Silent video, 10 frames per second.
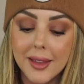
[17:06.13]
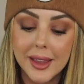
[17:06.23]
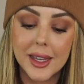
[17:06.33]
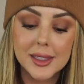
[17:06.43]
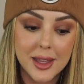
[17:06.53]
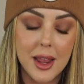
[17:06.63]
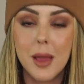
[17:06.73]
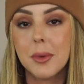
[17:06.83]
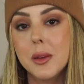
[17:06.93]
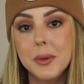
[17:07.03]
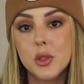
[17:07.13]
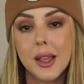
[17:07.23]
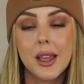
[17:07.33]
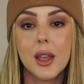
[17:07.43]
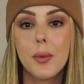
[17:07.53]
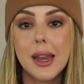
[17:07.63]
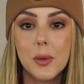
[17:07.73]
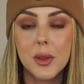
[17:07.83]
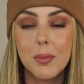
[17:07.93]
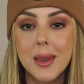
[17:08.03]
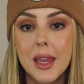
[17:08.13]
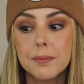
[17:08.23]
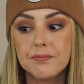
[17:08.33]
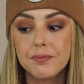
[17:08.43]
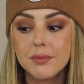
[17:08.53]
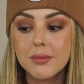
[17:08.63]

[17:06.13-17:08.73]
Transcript: And like I said, I am gonna be doing a get ready with me.